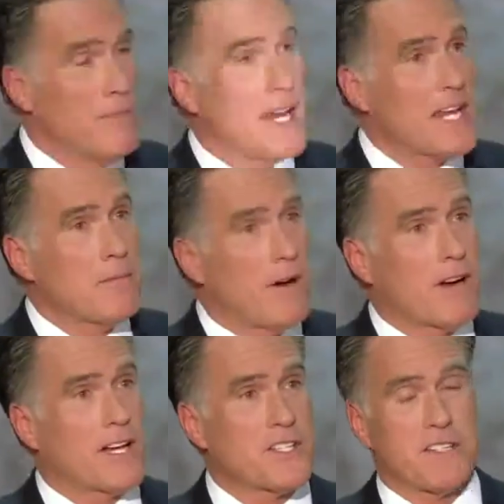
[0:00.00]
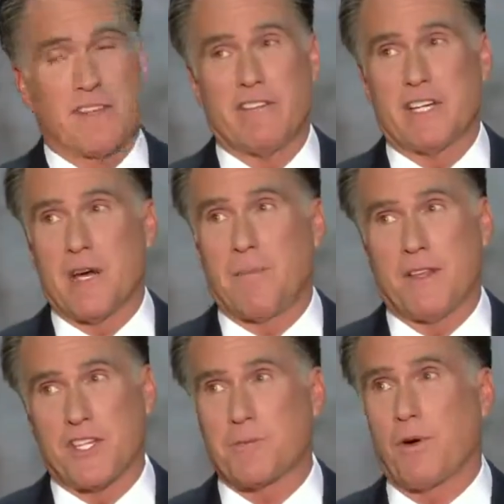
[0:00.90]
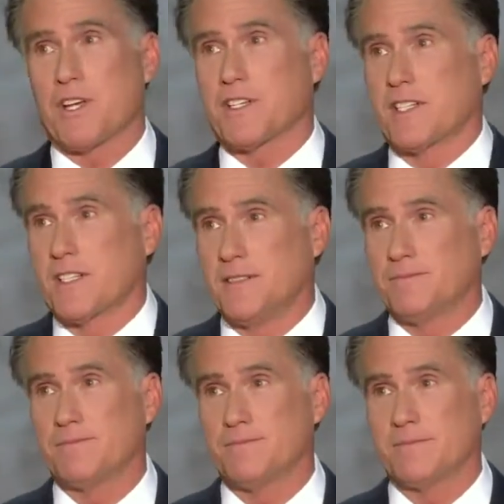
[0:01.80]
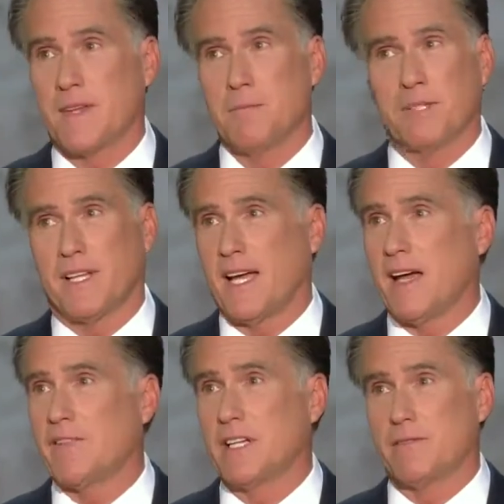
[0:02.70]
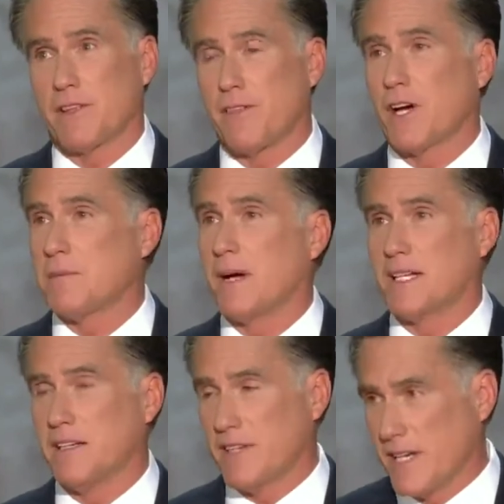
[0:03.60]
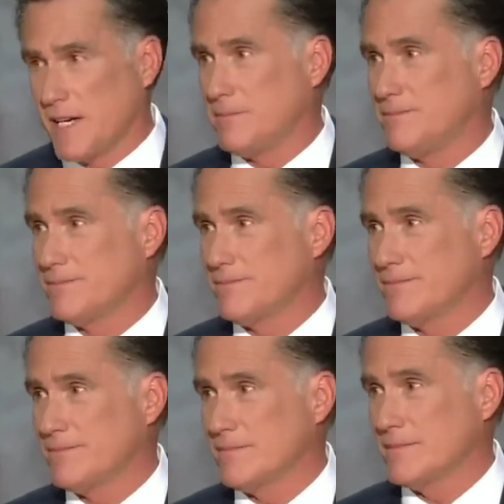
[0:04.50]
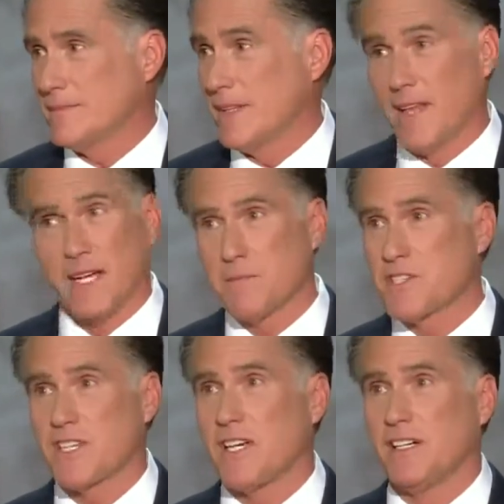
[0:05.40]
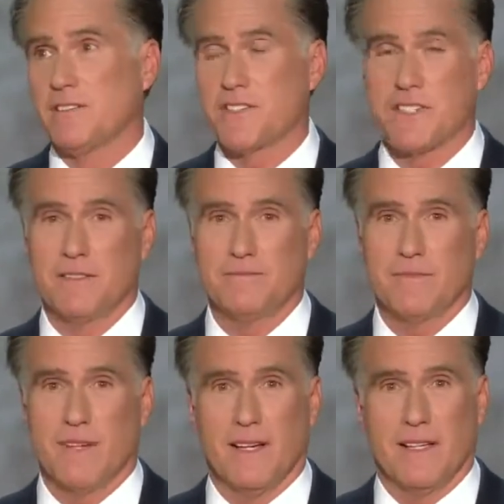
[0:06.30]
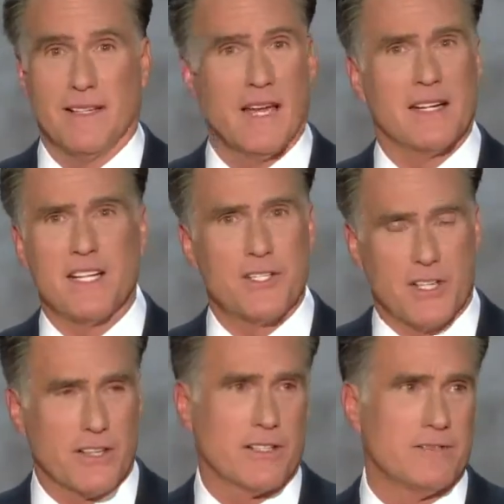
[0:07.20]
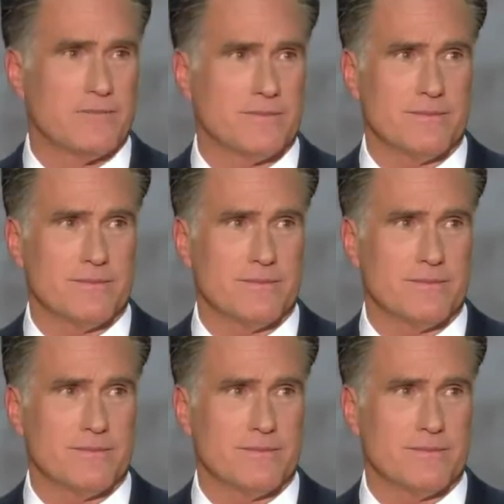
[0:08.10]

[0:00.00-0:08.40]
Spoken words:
Many Americans have given up on this president, but they haven't ever thought about giving up. Not on themselves, not on each other,